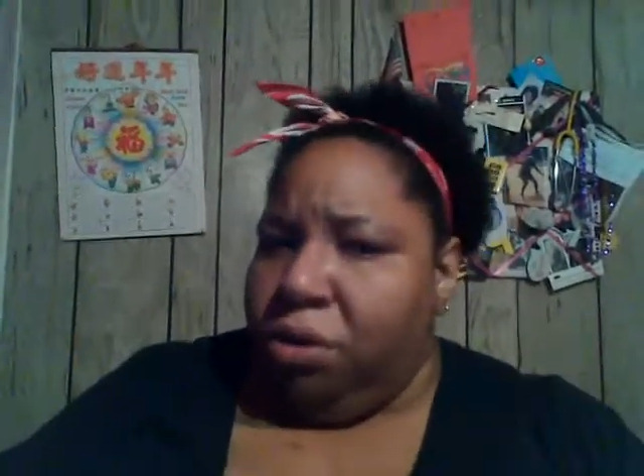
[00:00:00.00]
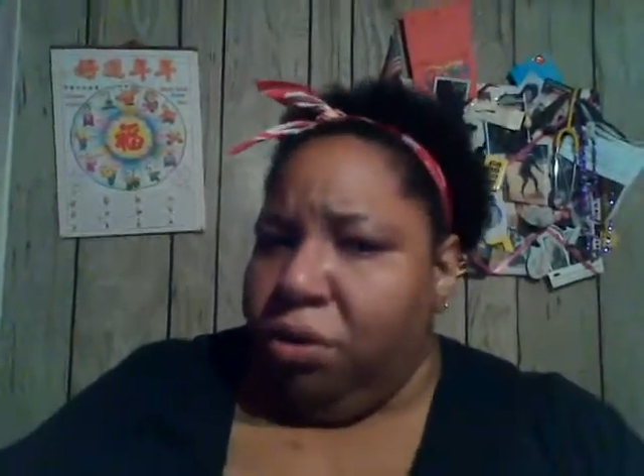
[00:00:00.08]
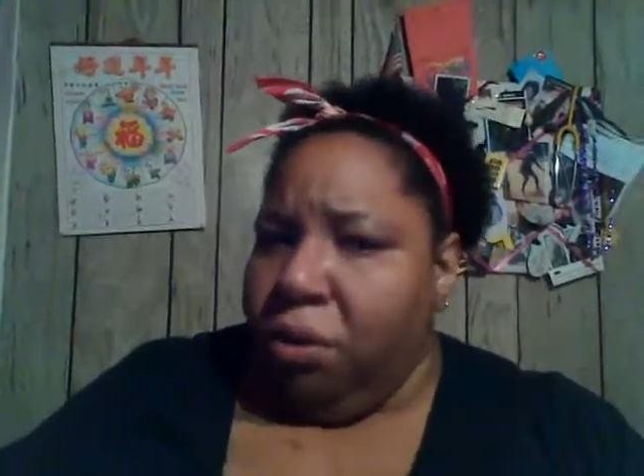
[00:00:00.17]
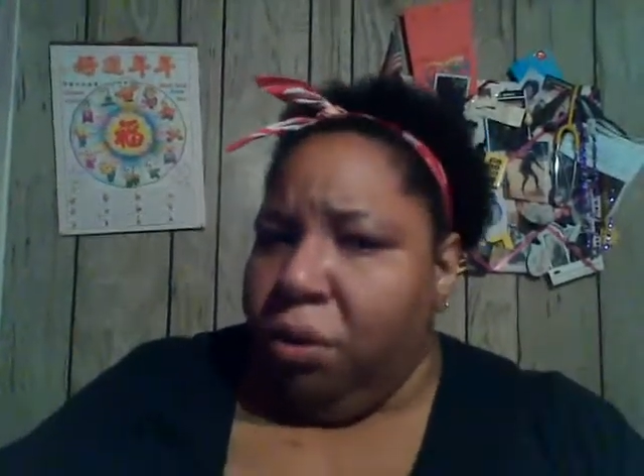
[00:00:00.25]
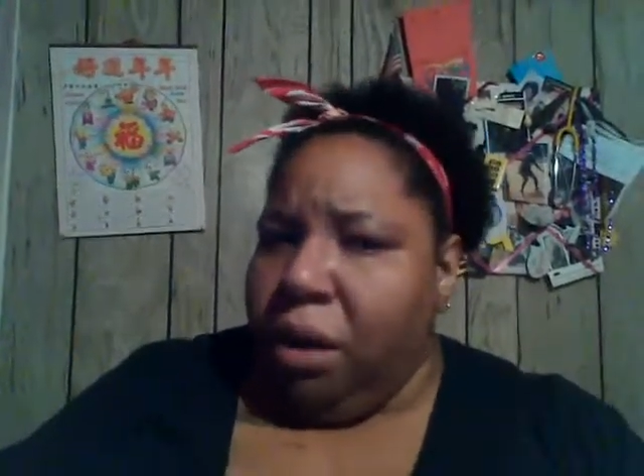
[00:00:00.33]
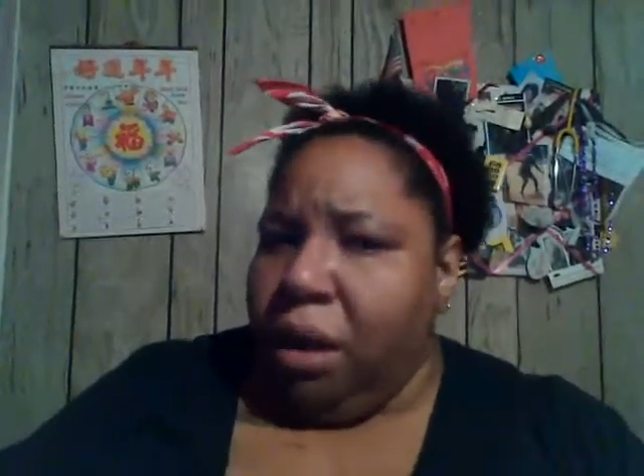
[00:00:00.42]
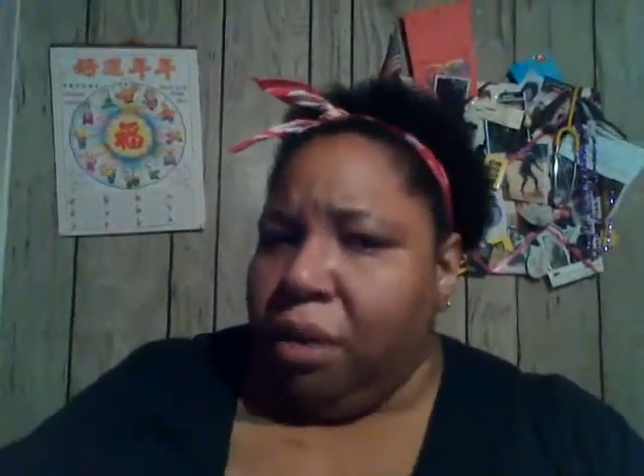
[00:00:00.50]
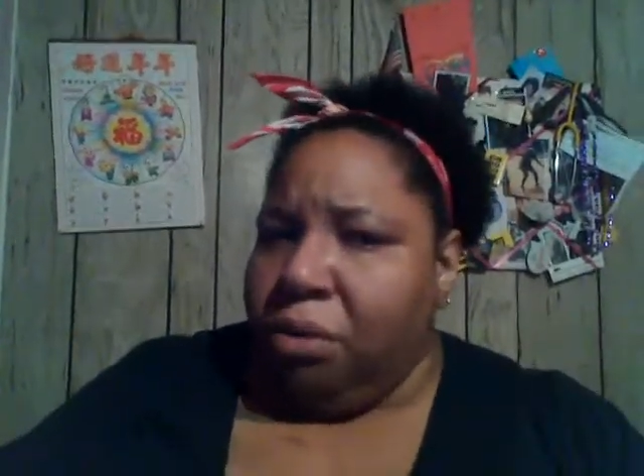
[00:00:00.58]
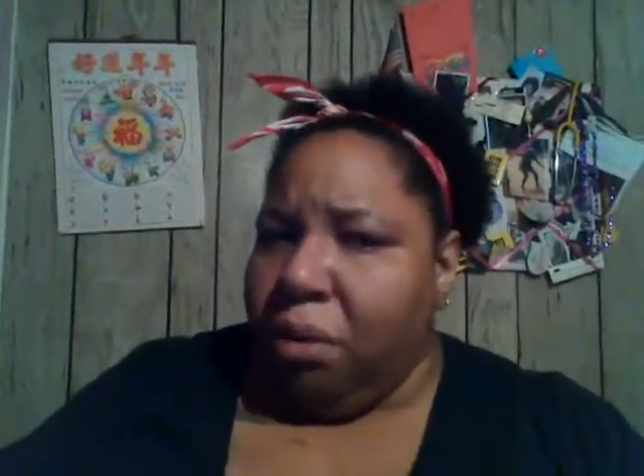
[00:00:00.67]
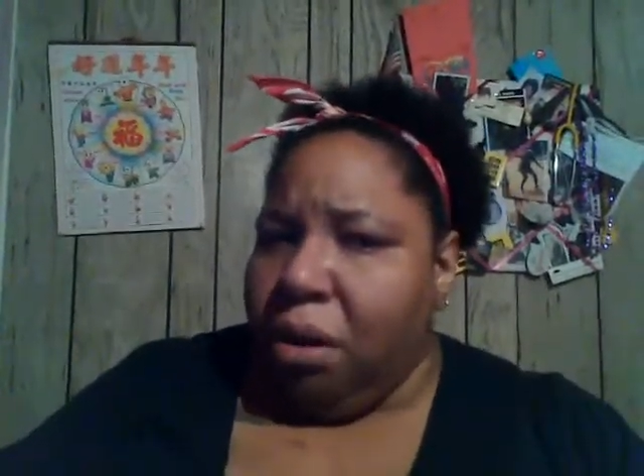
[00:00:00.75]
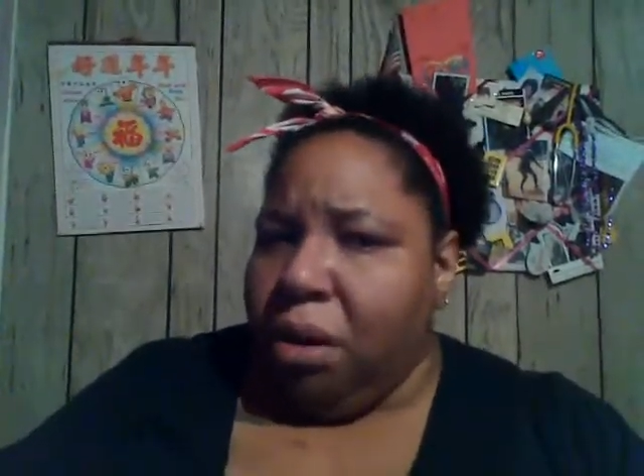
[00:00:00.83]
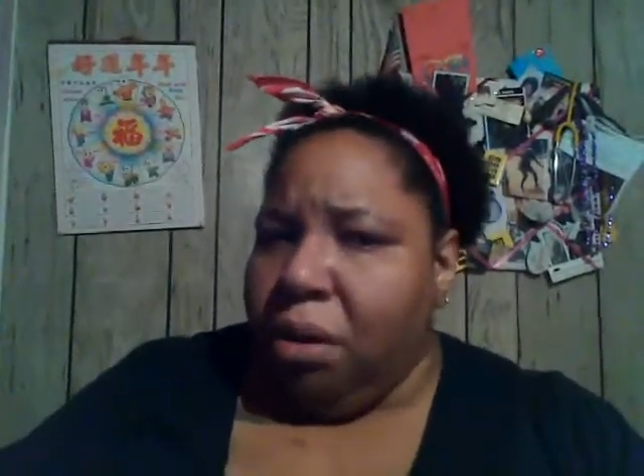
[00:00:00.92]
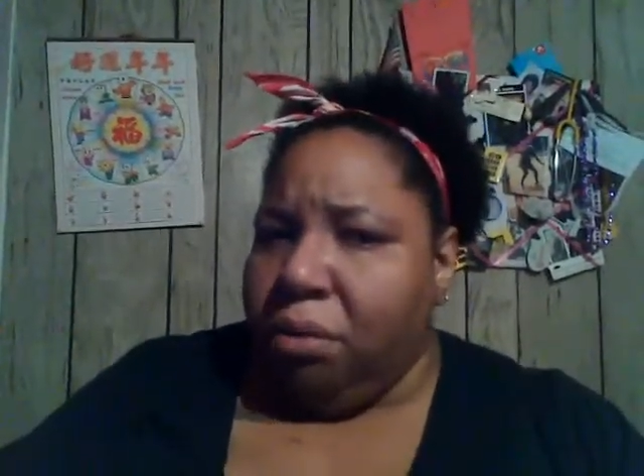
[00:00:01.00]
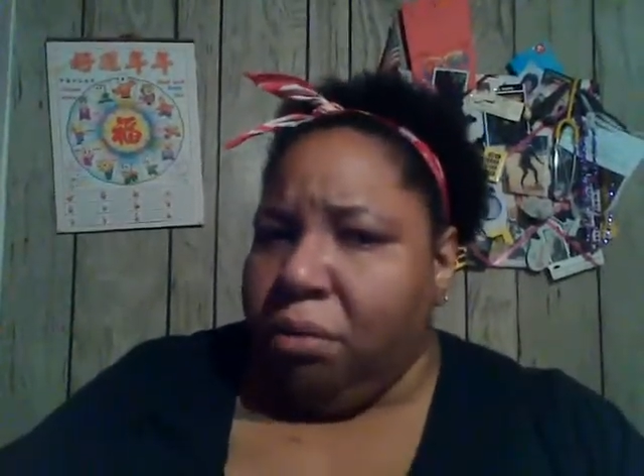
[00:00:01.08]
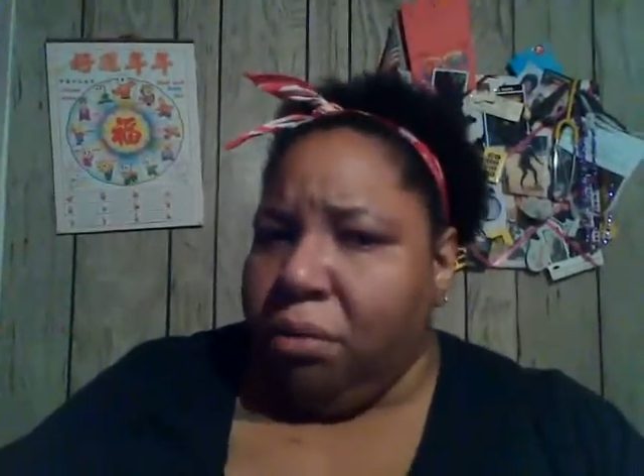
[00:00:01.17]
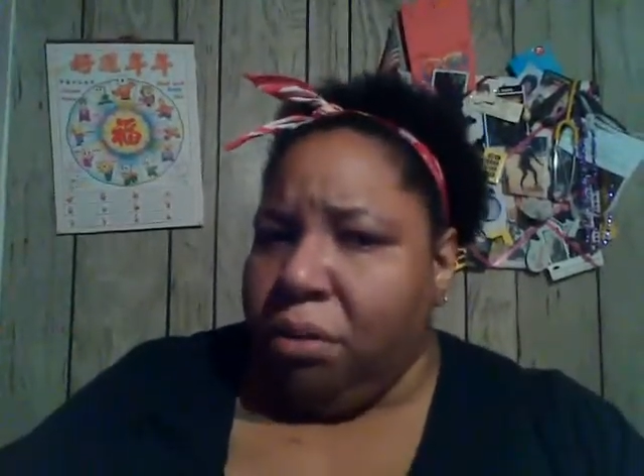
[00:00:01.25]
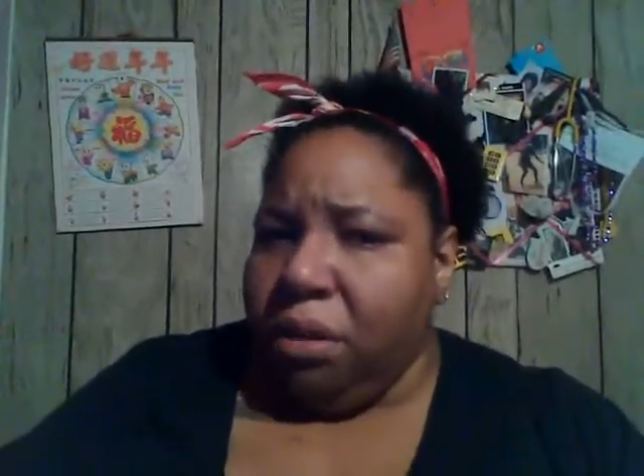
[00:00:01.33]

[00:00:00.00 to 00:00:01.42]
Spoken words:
doing us wrong?